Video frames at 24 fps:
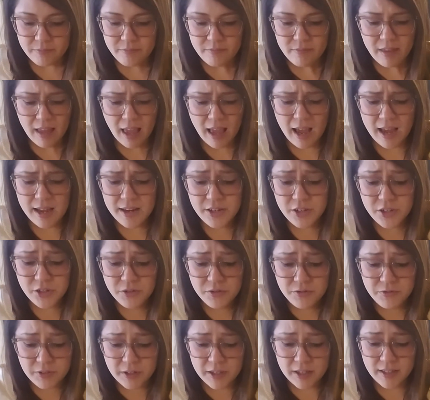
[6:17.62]
I do
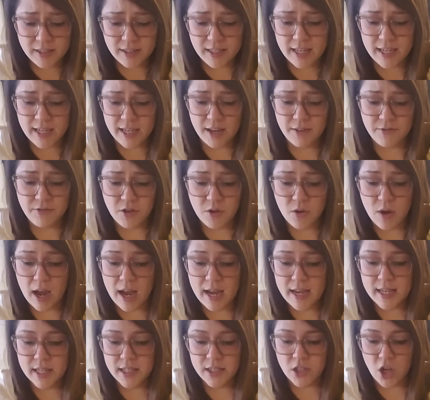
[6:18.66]
feel like if you
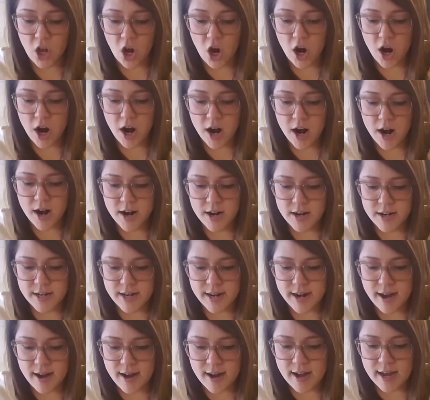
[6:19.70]
guys are
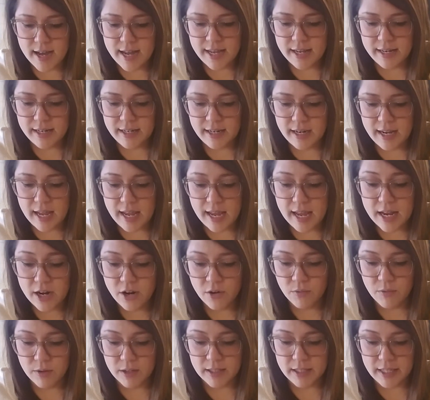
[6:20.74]
not in a
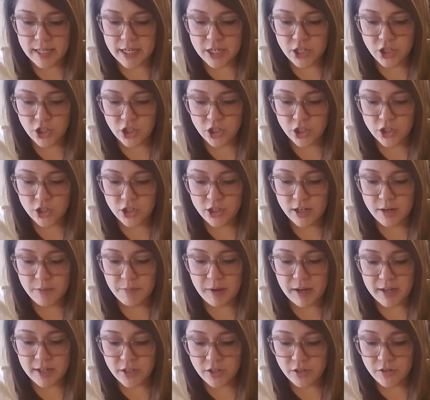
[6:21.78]
relationship,
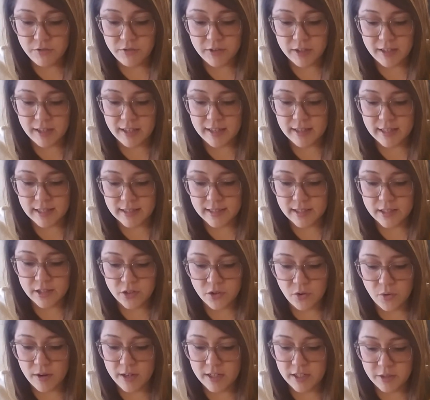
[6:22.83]
I do feel like this is
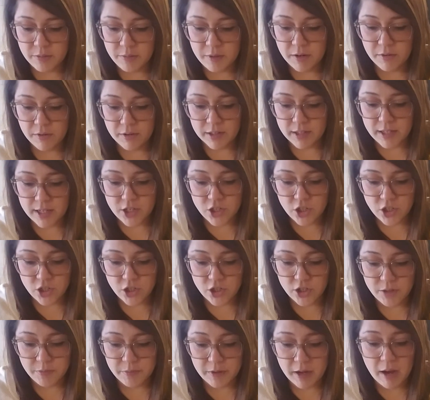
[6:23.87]
going to be a
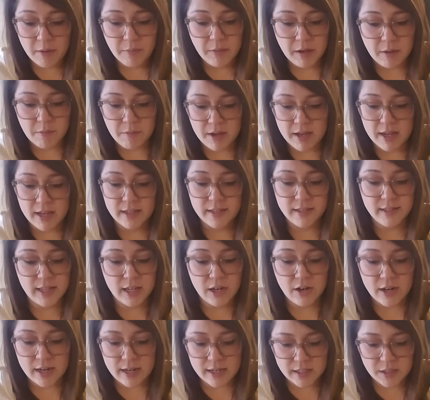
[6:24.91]
relationship coming, because
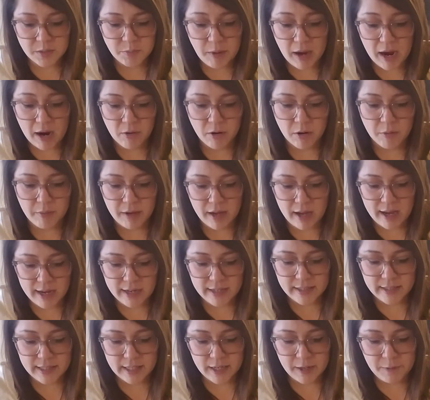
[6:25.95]
there is power
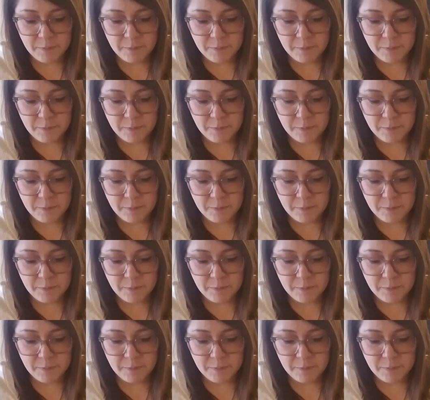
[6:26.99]
behind it.